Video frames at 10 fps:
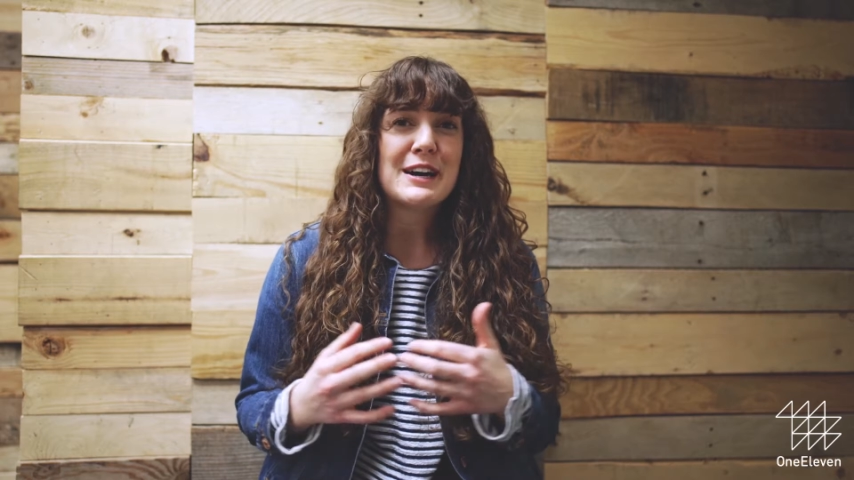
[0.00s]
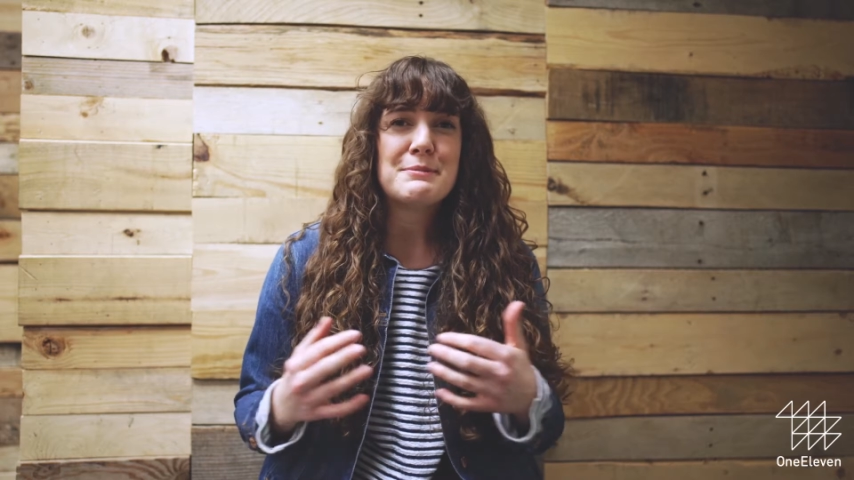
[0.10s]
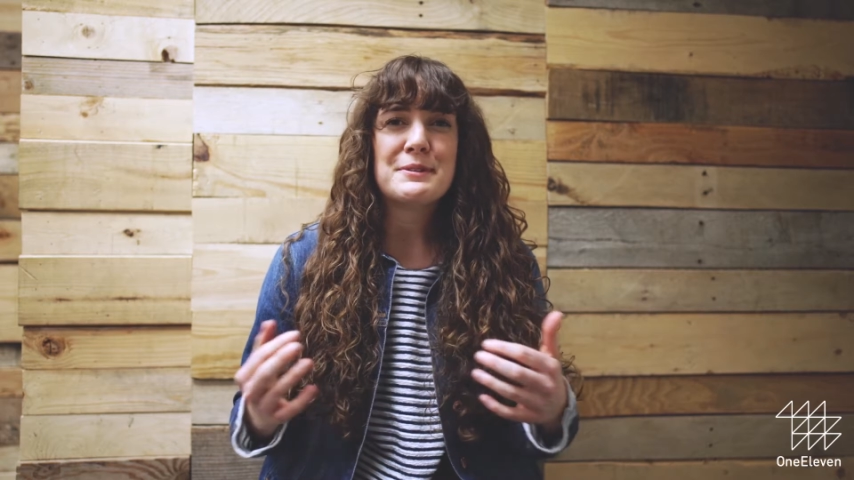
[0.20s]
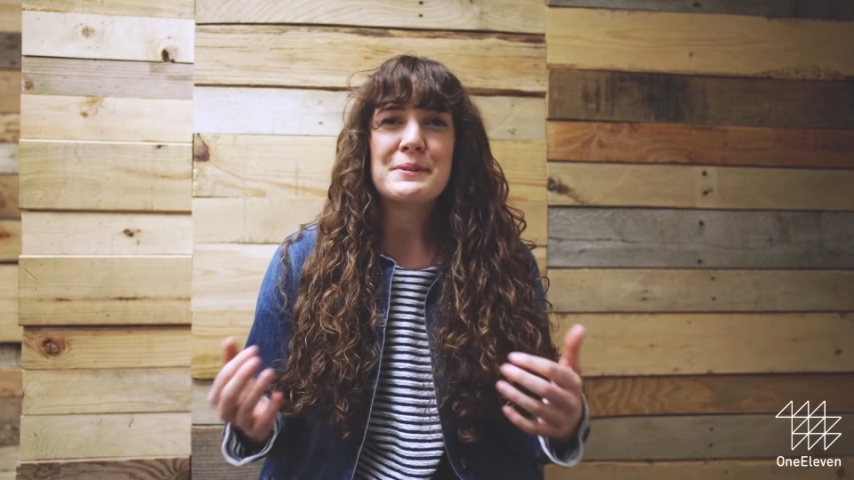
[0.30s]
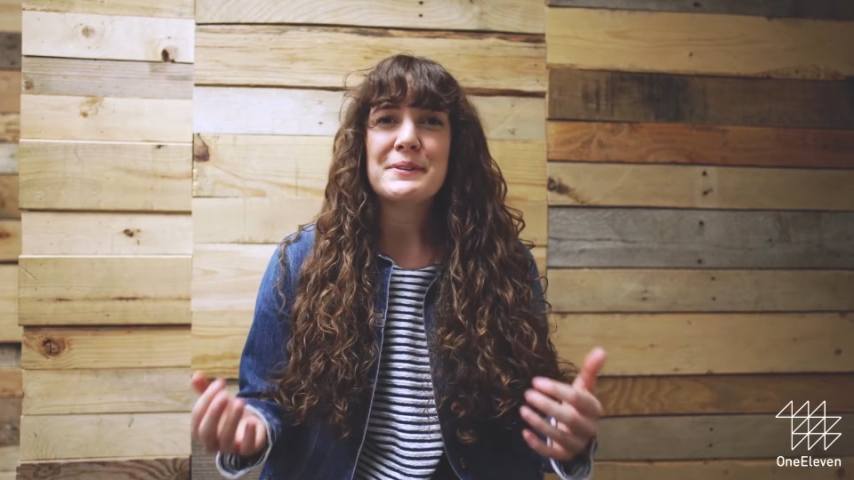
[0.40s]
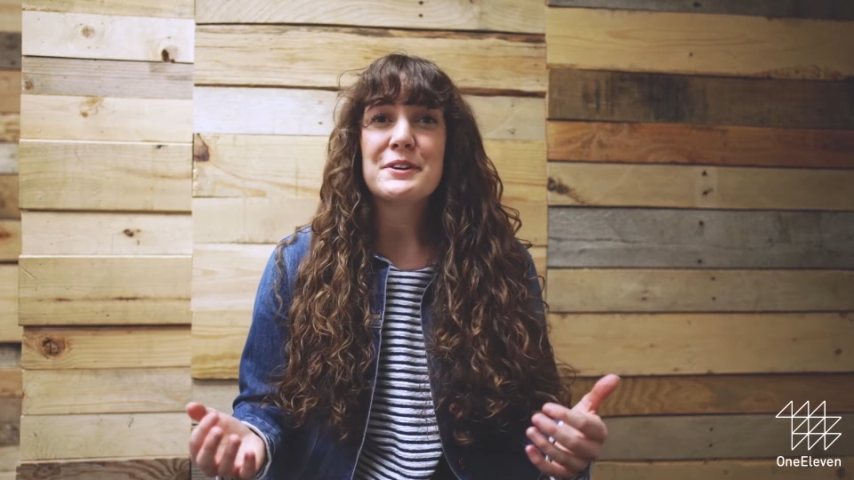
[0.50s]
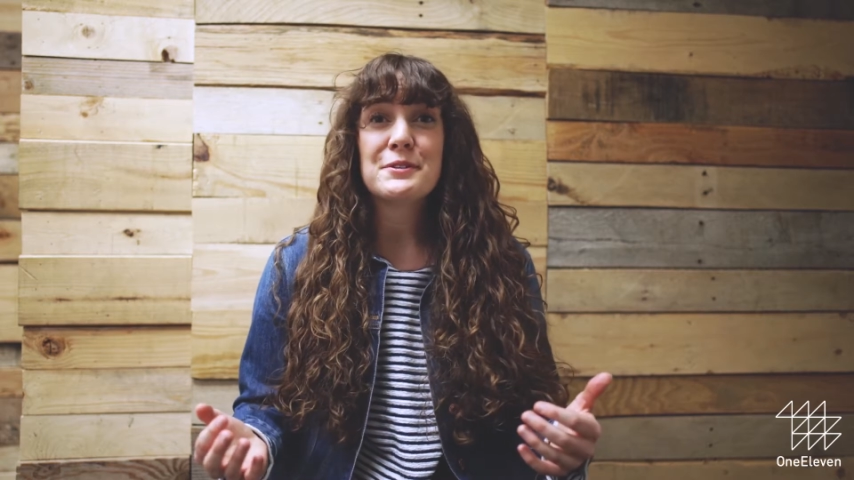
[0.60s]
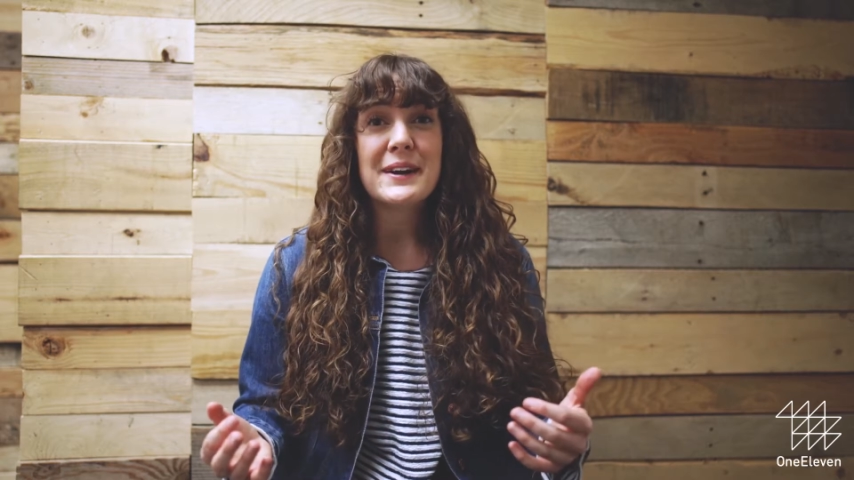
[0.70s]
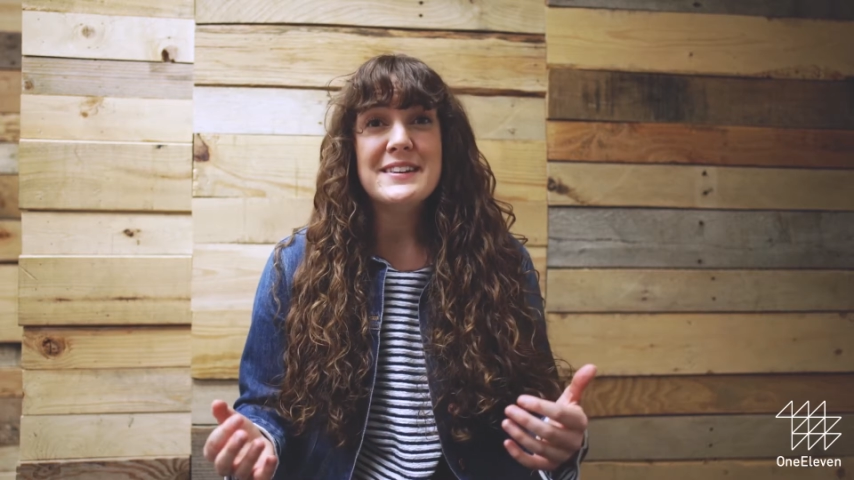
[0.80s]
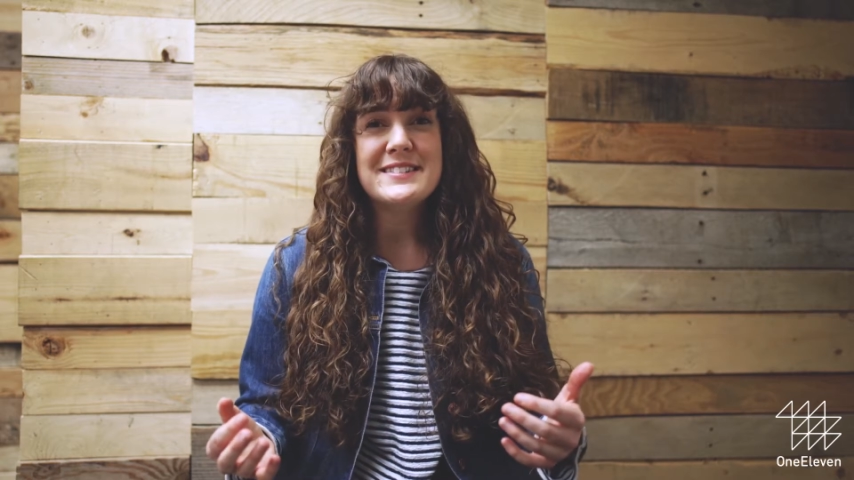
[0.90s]
absolutely
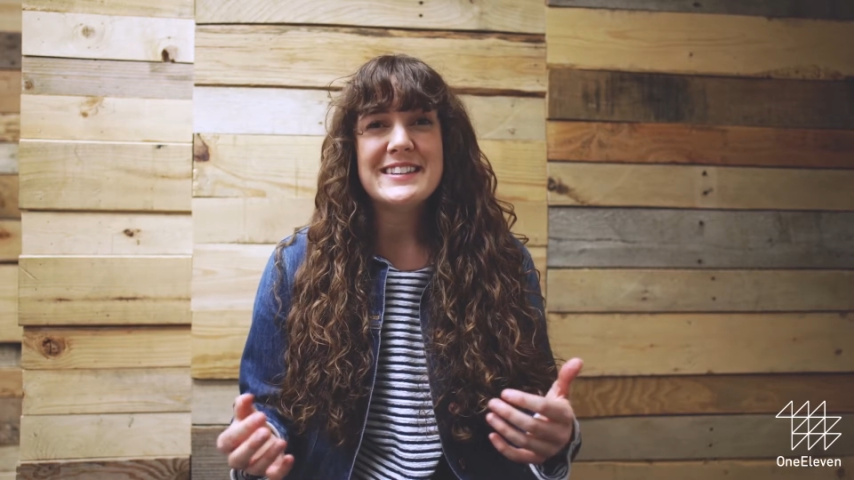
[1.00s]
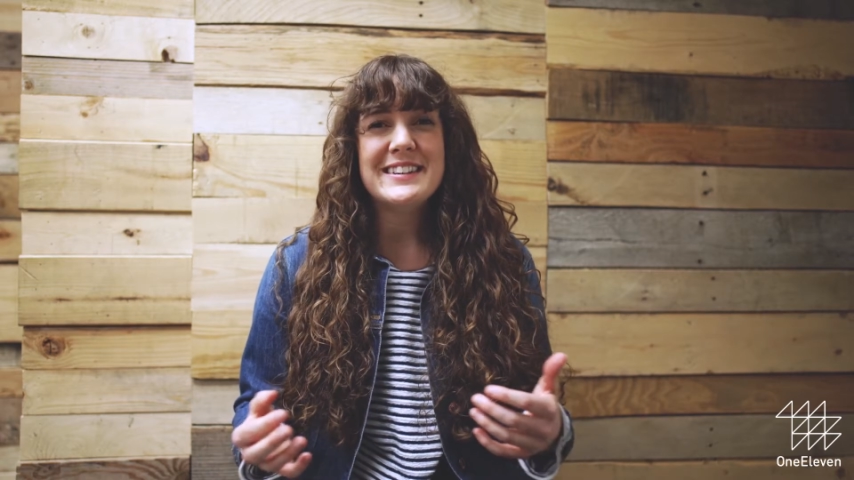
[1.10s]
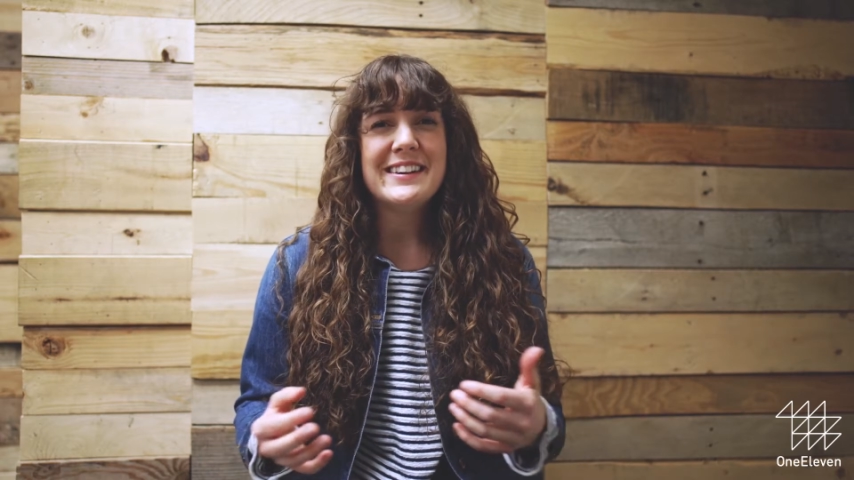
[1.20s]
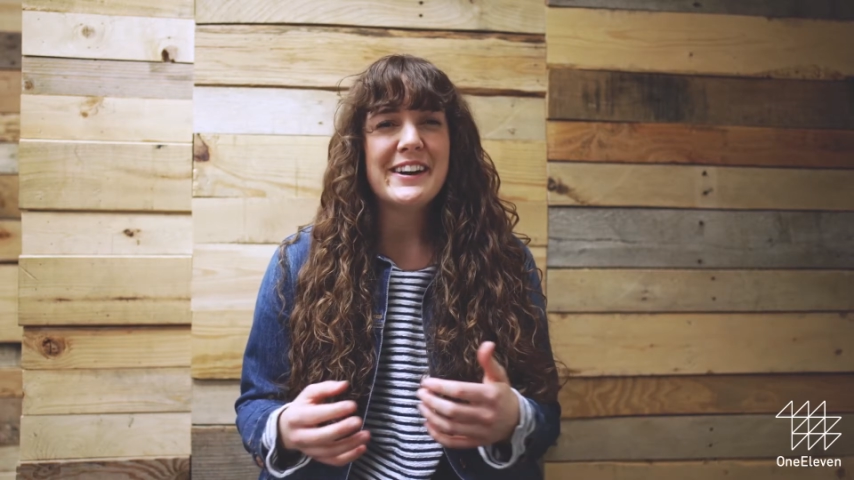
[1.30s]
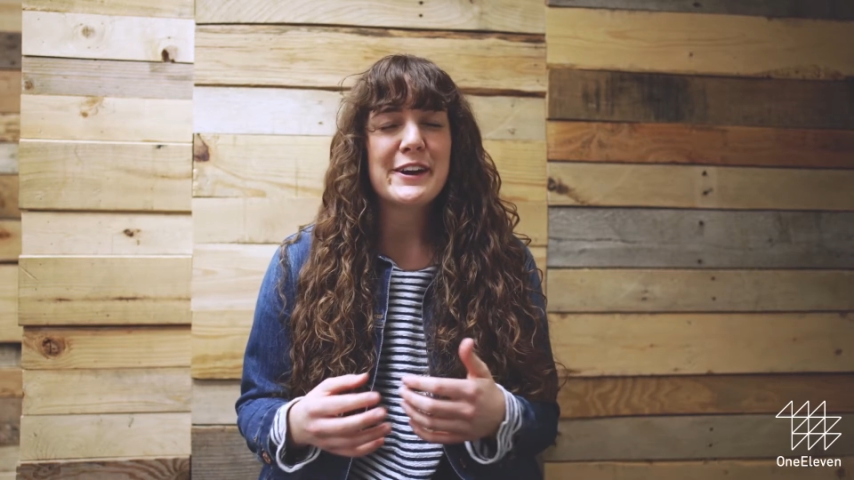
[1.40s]
crazy.